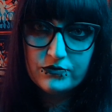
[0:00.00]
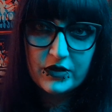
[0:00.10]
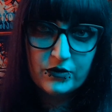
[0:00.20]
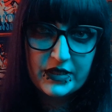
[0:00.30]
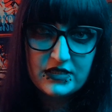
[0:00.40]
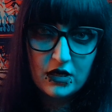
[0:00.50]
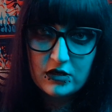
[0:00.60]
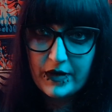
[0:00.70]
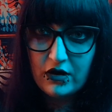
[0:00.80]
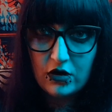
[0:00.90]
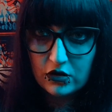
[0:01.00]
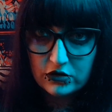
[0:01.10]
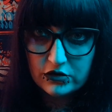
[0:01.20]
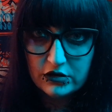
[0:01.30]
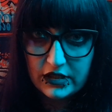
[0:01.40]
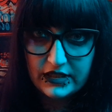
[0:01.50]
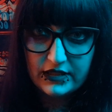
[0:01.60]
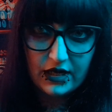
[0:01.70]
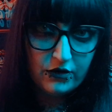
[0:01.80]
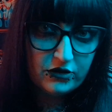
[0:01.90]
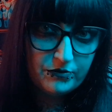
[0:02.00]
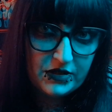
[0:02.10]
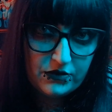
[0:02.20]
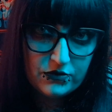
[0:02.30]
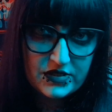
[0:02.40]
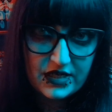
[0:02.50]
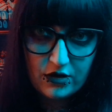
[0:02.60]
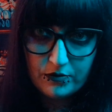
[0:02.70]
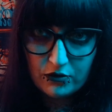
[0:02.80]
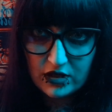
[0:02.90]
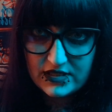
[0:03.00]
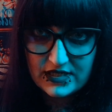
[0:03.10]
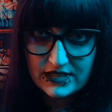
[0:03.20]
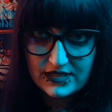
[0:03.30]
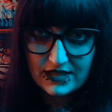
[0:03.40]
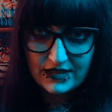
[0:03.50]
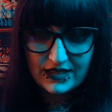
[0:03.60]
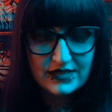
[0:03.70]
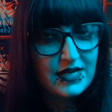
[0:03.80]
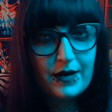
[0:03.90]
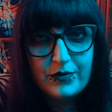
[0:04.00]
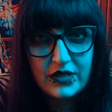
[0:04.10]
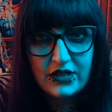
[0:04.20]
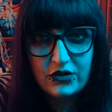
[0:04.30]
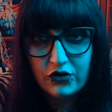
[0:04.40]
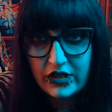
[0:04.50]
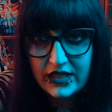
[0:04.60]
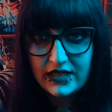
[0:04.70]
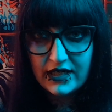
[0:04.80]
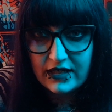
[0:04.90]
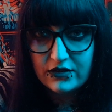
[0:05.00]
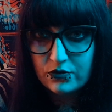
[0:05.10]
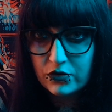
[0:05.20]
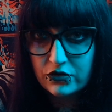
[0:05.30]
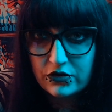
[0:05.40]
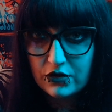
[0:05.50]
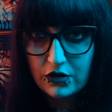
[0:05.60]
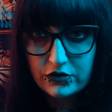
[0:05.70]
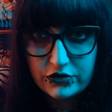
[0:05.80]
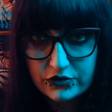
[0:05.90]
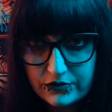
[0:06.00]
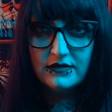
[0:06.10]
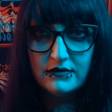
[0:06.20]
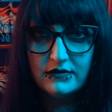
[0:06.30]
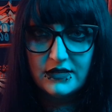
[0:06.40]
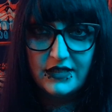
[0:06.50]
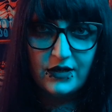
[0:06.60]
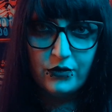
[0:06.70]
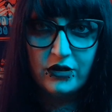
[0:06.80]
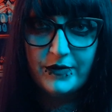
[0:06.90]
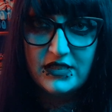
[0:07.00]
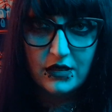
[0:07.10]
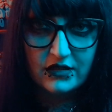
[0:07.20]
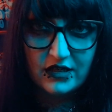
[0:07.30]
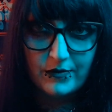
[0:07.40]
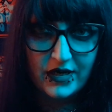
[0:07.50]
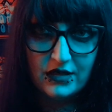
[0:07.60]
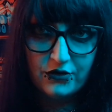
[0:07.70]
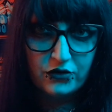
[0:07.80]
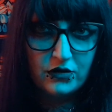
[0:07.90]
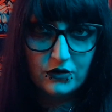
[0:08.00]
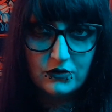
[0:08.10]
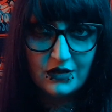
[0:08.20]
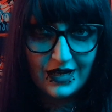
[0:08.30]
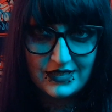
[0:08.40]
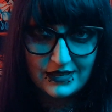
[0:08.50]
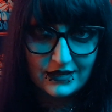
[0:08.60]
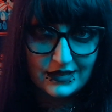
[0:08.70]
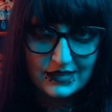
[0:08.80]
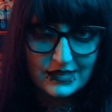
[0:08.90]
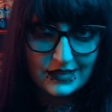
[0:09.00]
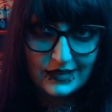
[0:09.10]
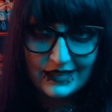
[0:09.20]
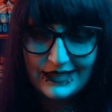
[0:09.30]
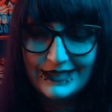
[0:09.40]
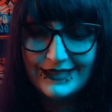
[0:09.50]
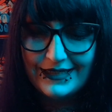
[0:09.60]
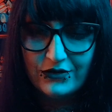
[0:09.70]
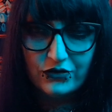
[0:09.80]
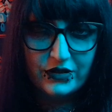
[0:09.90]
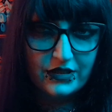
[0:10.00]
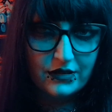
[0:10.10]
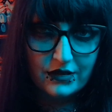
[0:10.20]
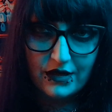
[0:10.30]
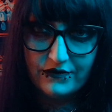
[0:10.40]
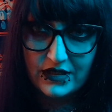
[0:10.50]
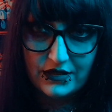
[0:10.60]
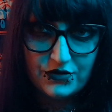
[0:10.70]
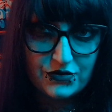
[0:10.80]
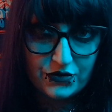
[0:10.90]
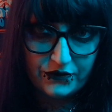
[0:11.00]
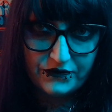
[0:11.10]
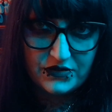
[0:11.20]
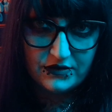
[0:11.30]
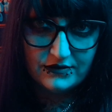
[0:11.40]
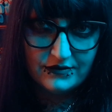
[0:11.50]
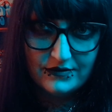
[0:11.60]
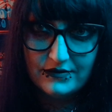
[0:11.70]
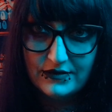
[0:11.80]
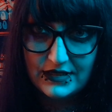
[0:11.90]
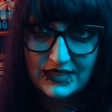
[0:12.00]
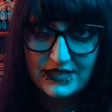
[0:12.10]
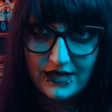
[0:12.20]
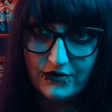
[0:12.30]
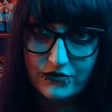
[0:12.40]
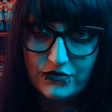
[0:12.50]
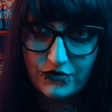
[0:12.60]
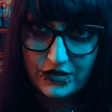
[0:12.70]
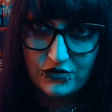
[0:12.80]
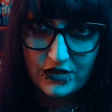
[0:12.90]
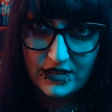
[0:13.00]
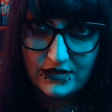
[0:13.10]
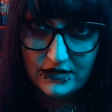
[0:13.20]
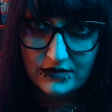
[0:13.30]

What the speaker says: where we talk about horror and how it can be used to help process the things happening in your head and the world at large. Today we're going to be talking about another cult classic that doesn't get nearly the love that it deserves. Dee Snider's Strangeland.